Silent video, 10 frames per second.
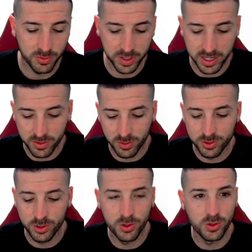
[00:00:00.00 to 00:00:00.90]
can
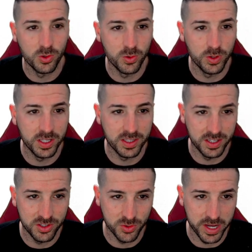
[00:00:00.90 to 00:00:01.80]
also do it
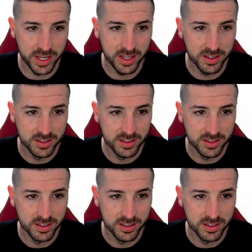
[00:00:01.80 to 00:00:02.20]
this way.